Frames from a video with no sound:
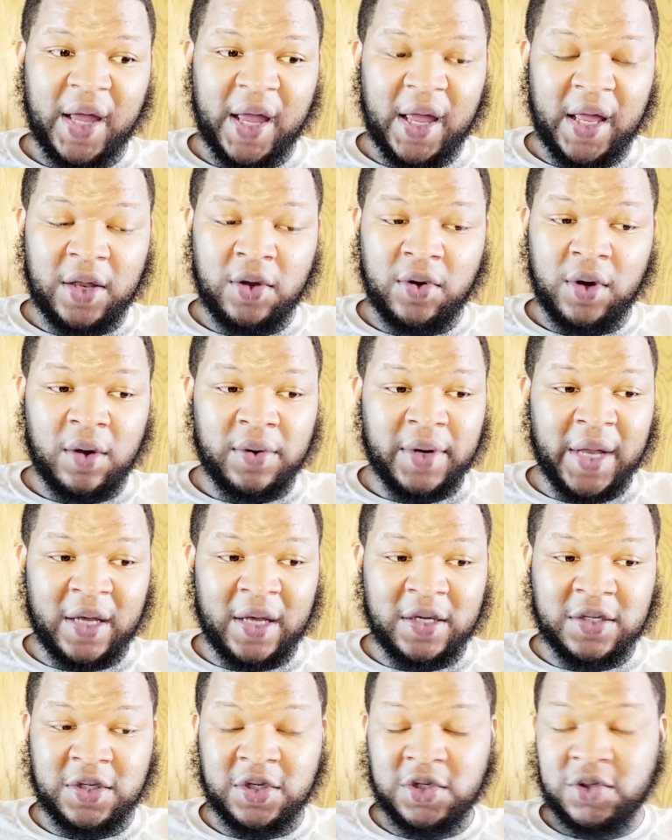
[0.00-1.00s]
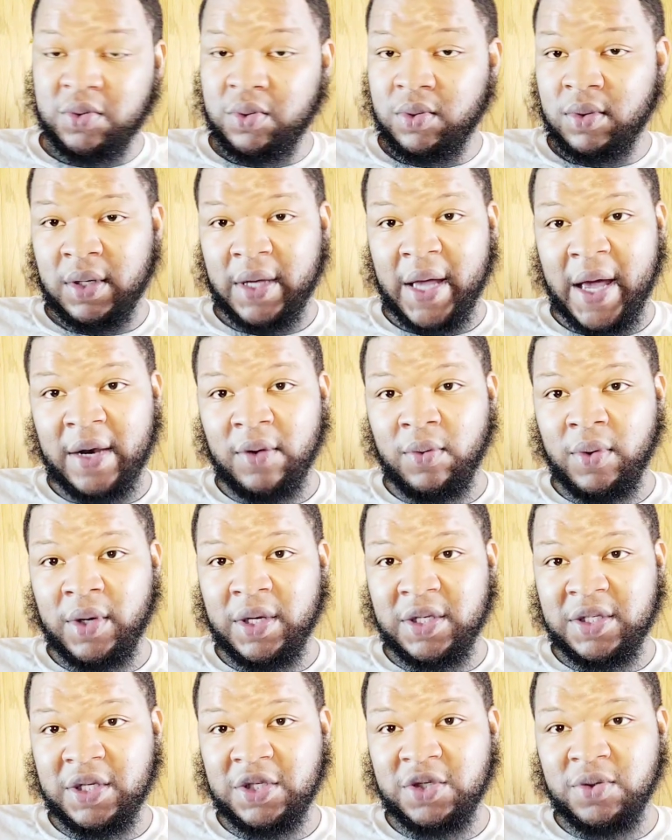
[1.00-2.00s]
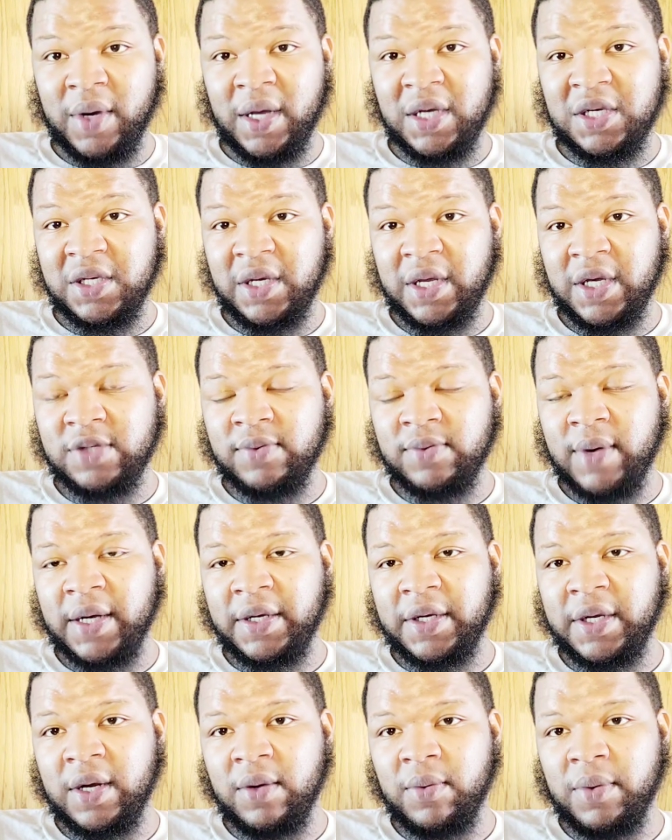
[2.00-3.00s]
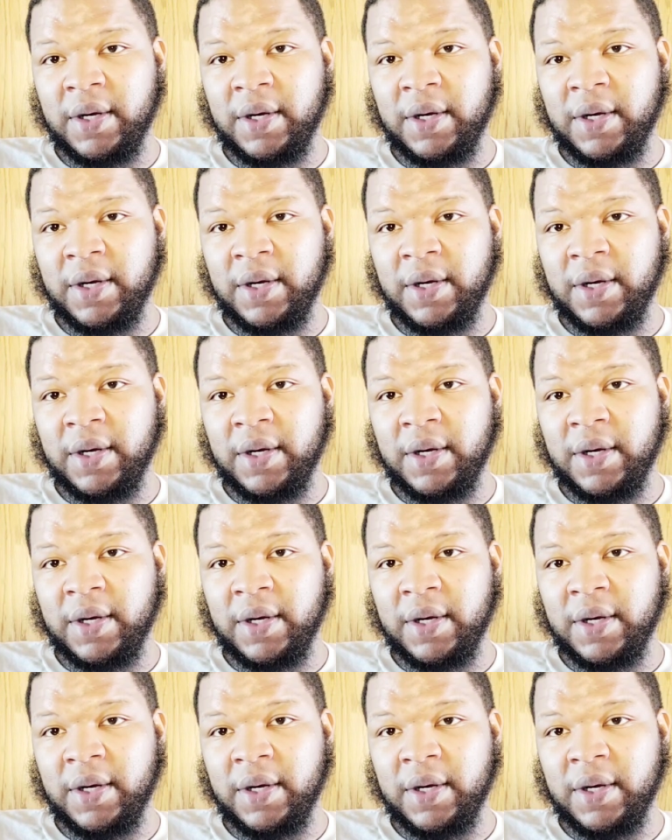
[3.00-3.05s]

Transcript: And, you know, that's just kind of what the situation is right there